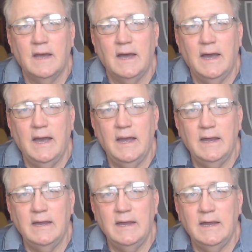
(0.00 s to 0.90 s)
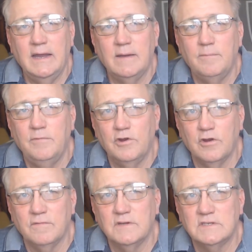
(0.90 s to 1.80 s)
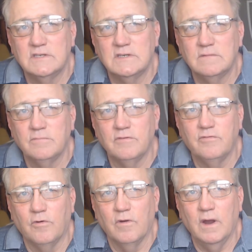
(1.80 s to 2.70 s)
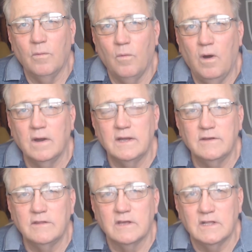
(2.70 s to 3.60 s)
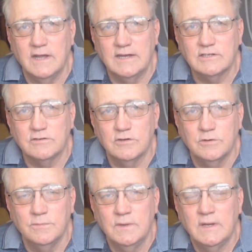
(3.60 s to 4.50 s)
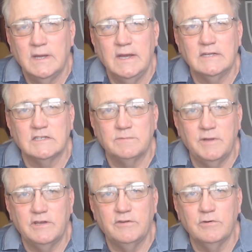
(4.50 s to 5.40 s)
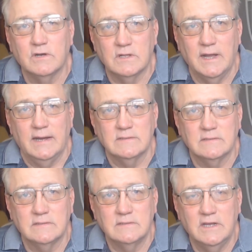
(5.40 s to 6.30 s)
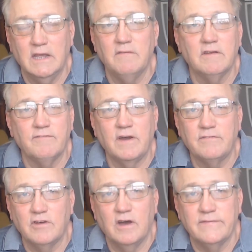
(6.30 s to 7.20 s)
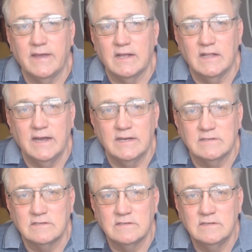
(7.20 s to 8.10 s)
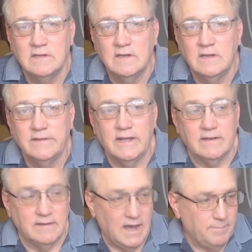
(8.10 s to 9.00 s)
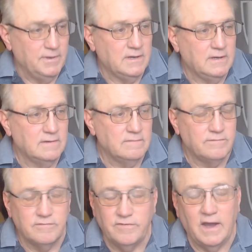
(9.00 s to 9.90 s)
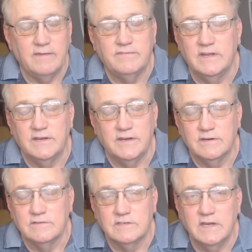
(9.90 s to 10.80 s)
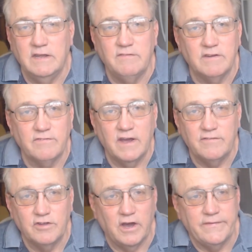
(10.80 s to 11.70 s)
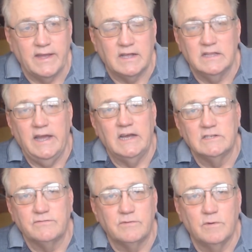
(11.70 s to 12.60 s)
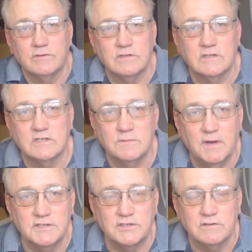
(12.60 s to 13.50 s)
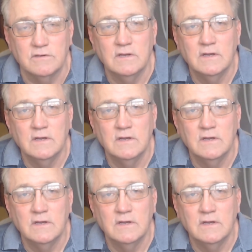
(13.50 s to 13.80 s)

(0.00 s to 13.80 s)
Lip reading: I am nervous before I walk into the classroom and speak to a class. Even if I've taught that class, that topic for 5-10 years, even if I have taught that class for most of the semester,